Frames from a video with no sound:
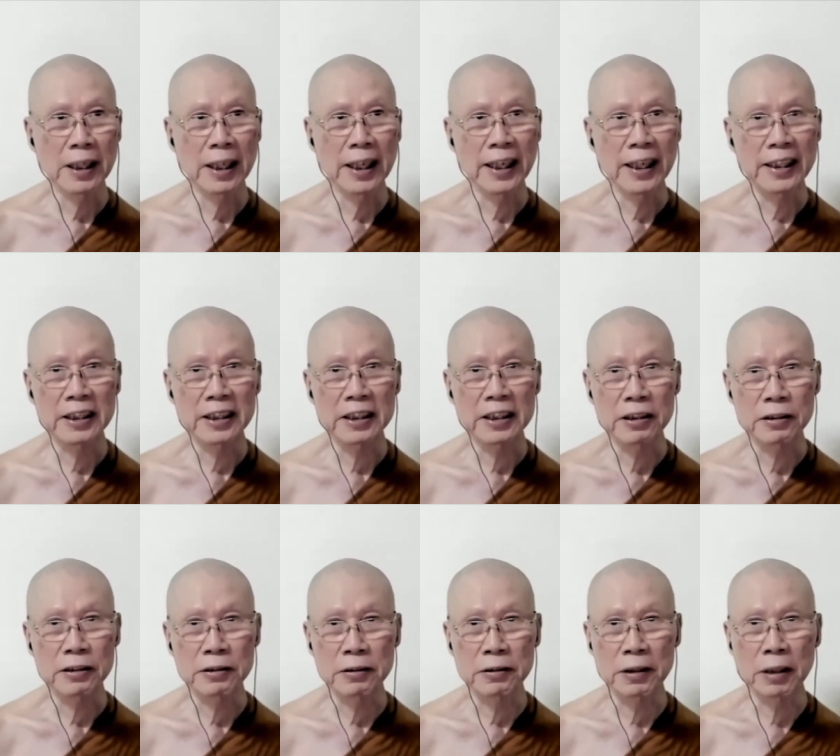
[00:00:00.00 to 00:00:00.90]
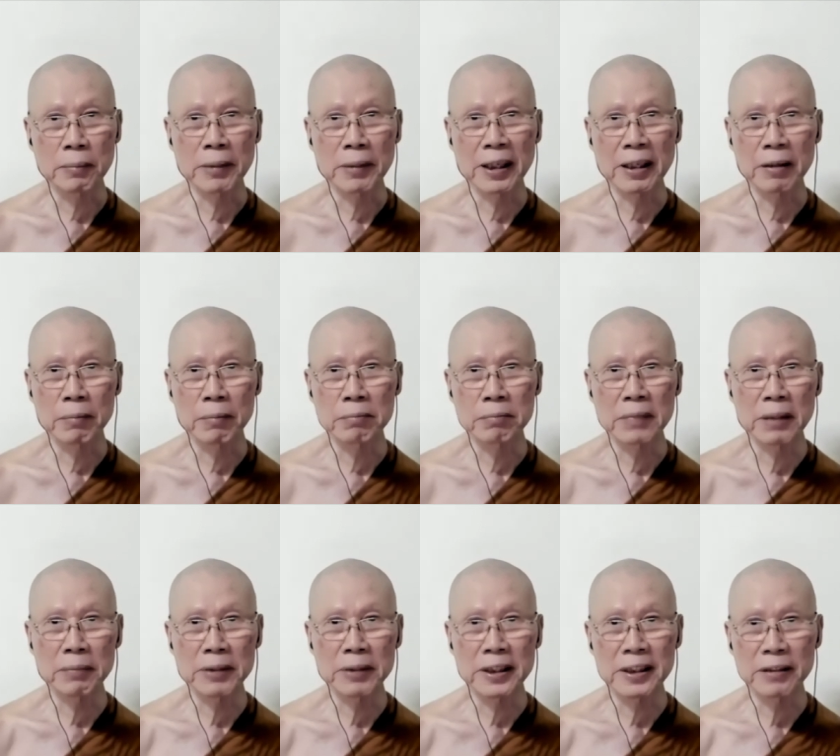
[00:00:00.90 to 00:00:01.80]
And to about
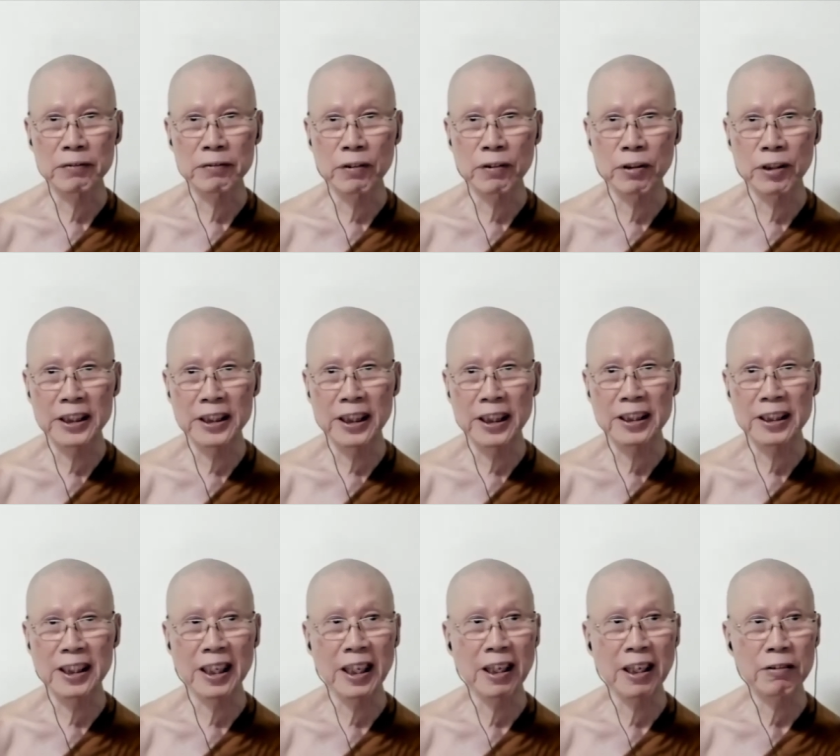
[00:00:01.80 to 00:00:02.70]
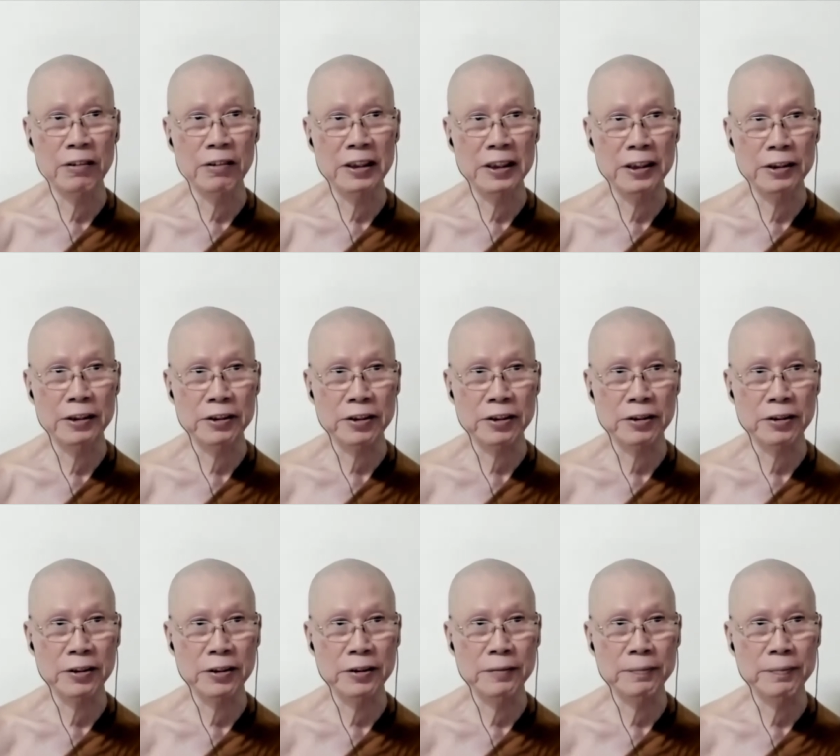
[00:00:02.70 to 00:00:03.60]
maybe for another hour or
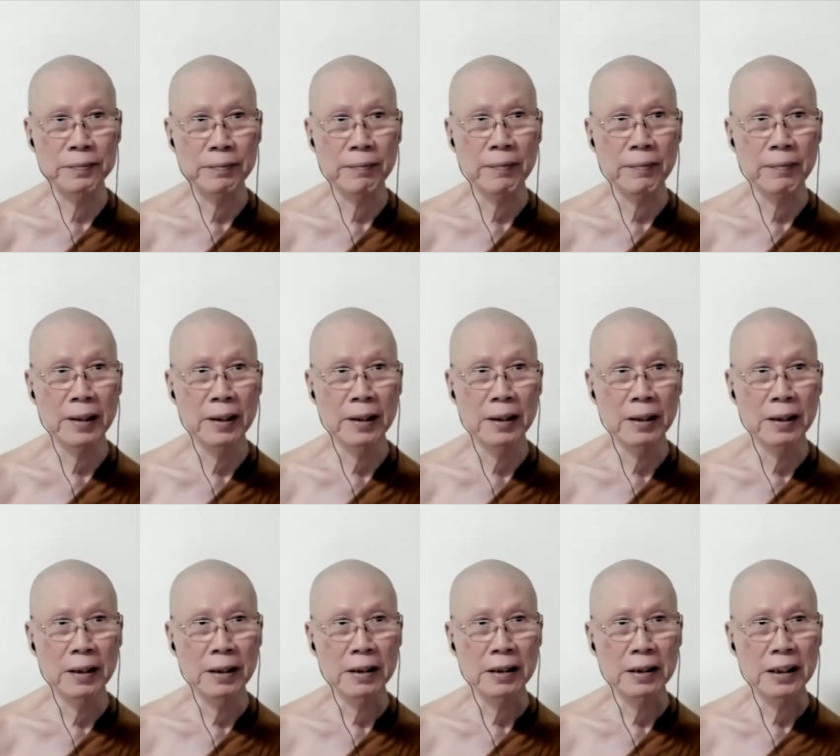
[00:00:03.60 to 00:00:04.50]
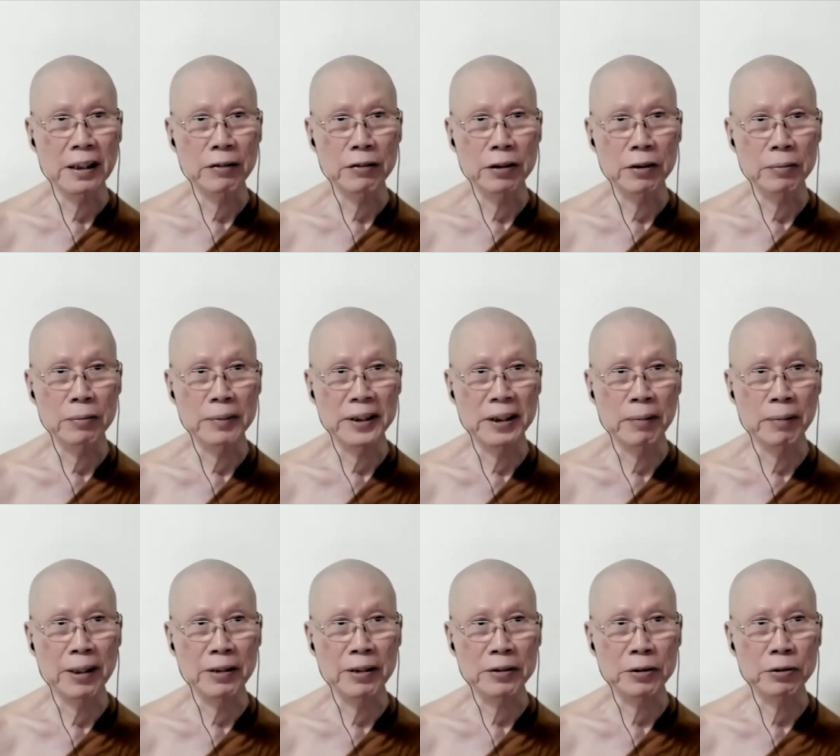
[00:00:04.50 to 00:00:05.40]
so, that will be
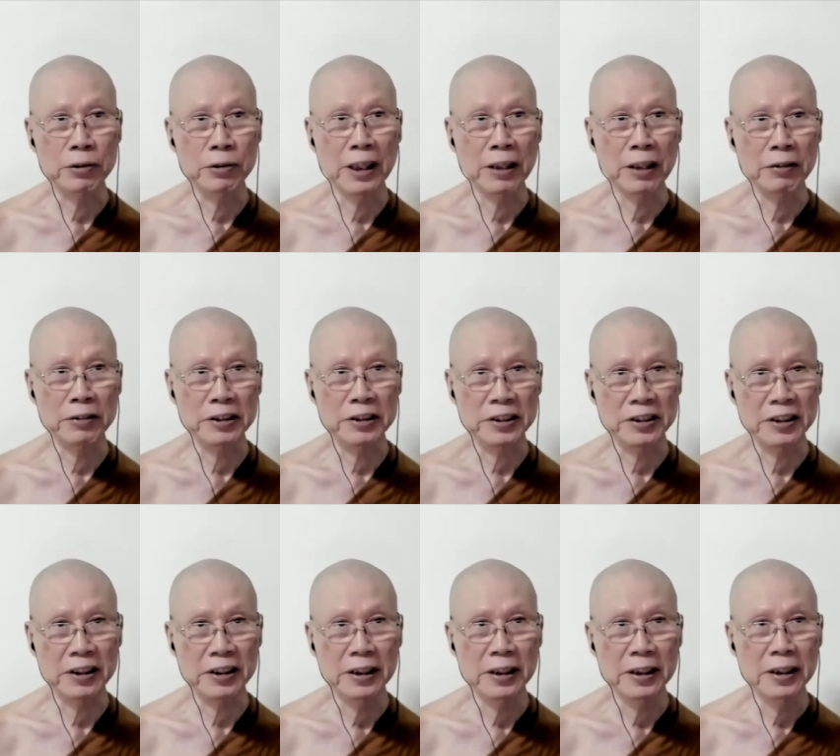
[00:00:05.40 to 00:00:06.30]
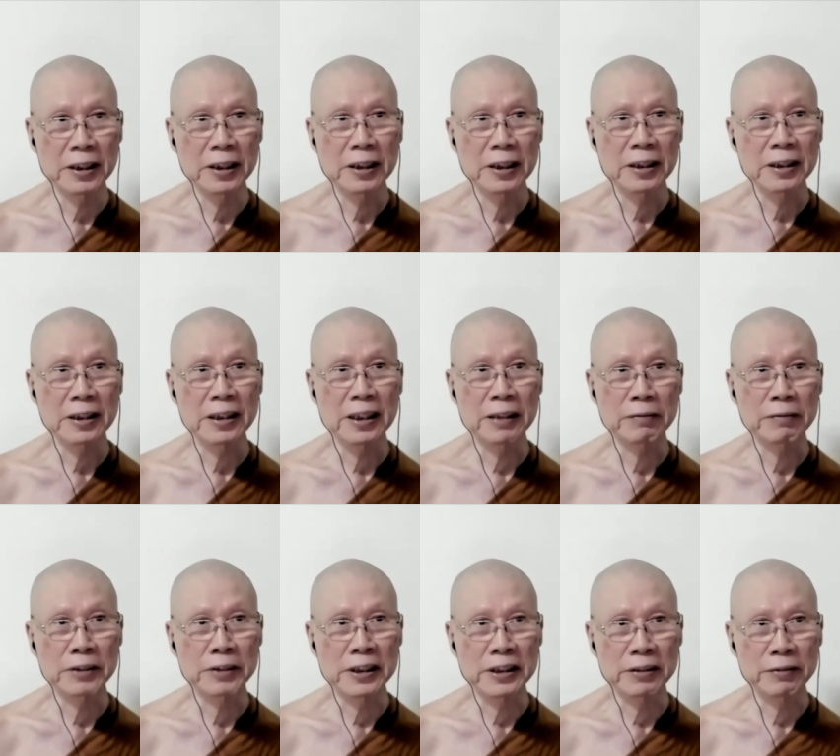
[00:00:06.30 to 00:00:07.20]
about two hours.
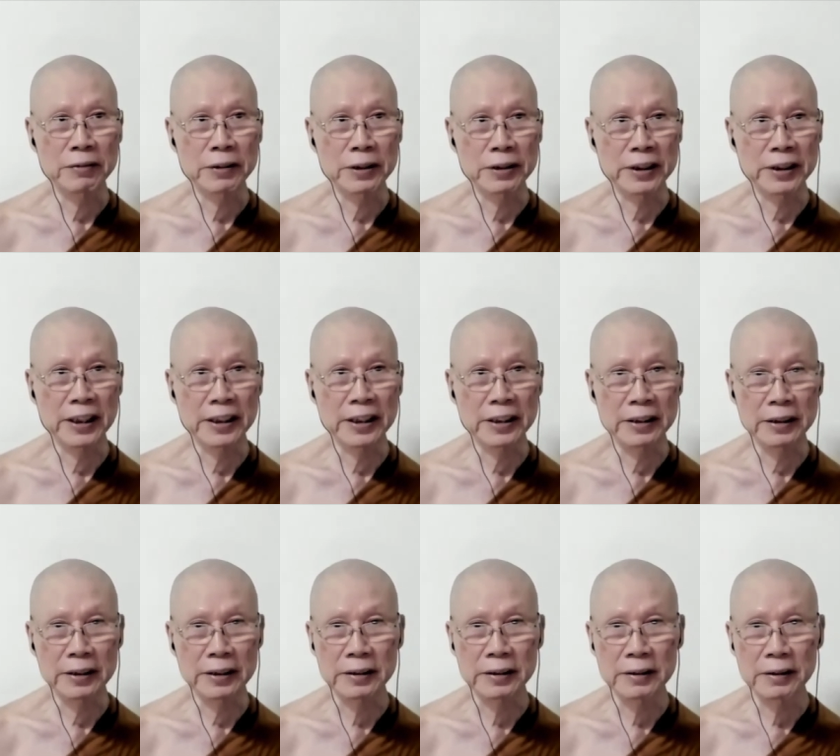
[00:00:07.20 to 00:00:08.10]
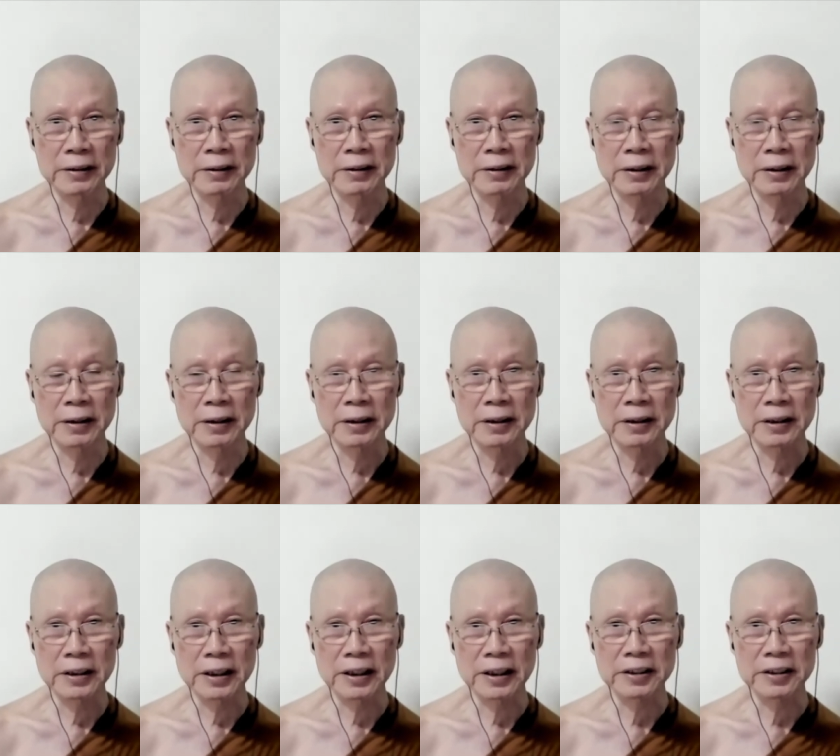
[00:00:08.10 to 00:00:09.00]
And we will then
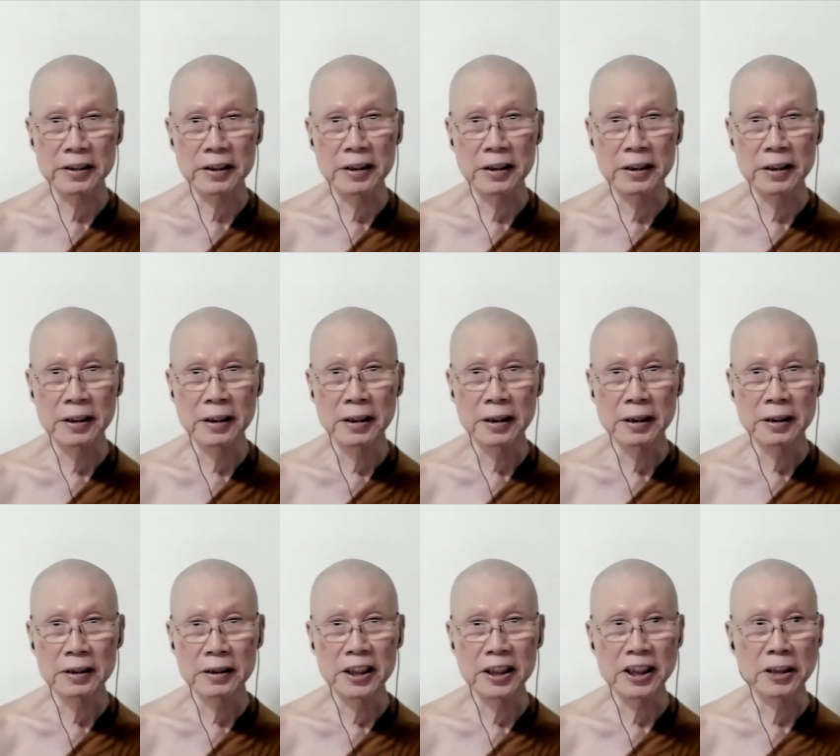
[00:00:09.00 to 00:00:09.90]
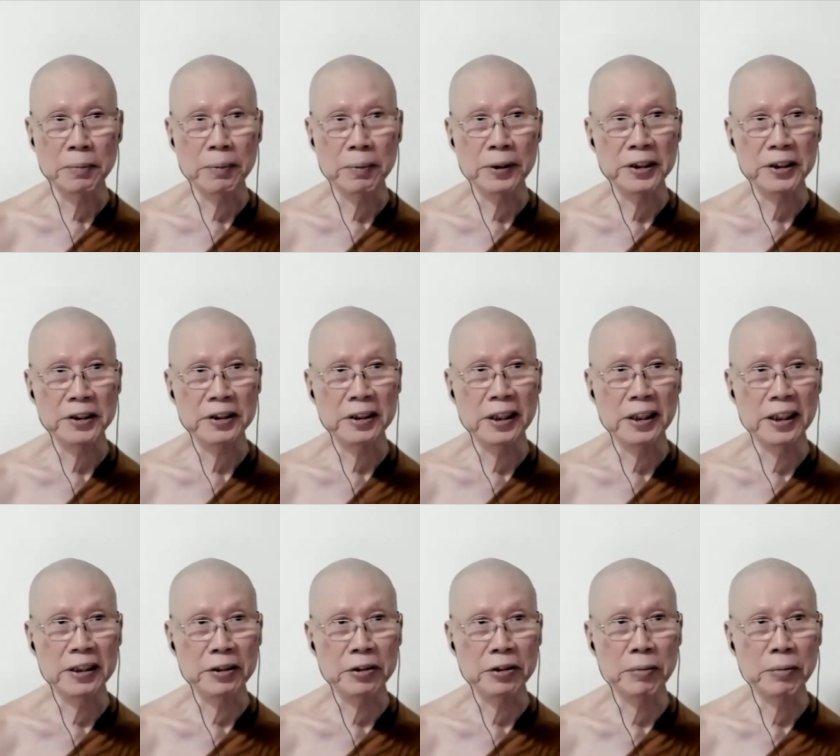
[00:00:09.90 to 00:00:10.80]
just disperse
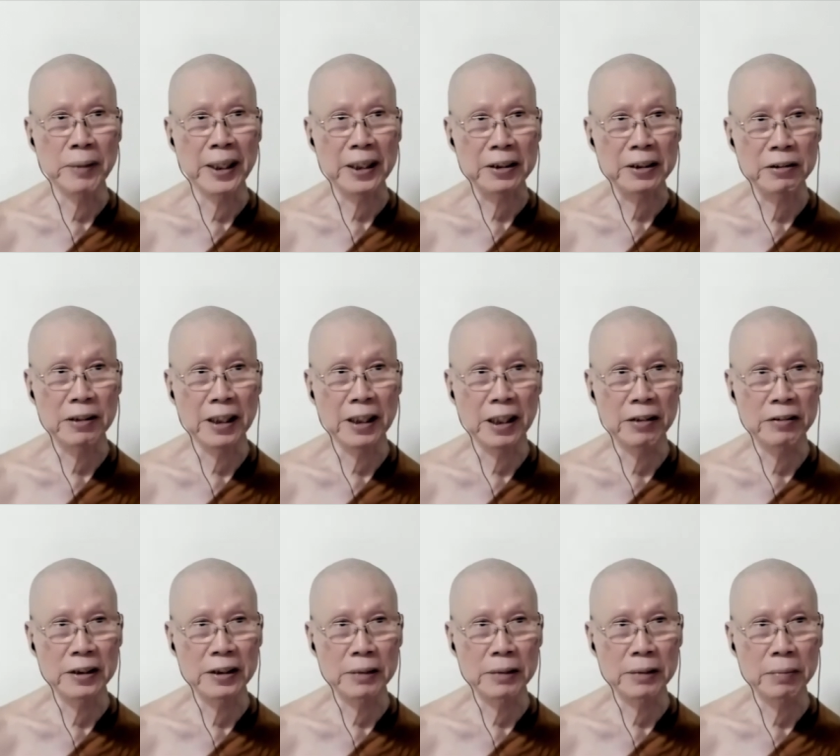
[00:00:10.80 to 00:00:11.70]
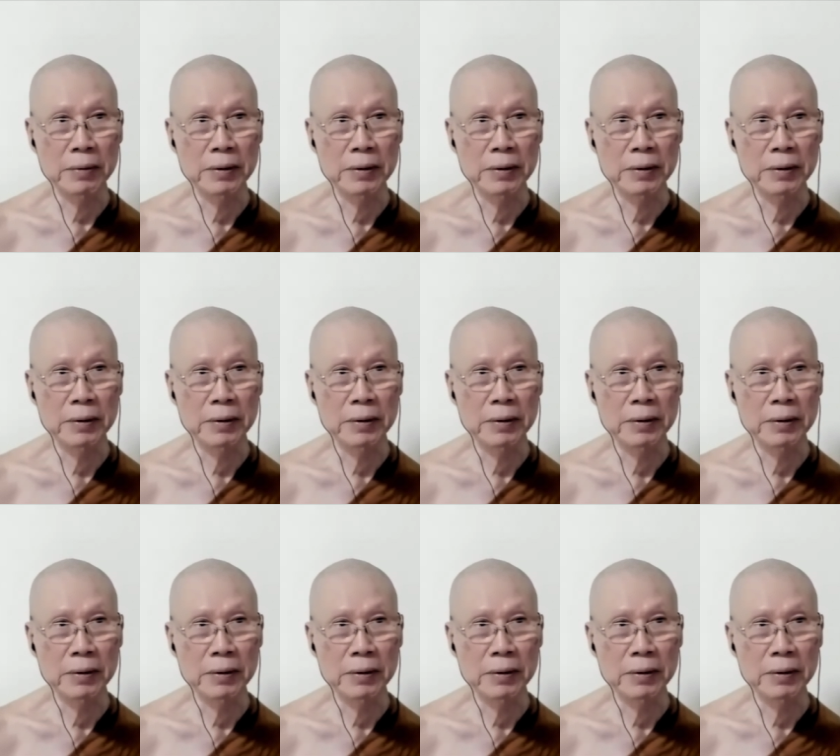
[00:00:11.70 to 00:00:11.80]
and go back to our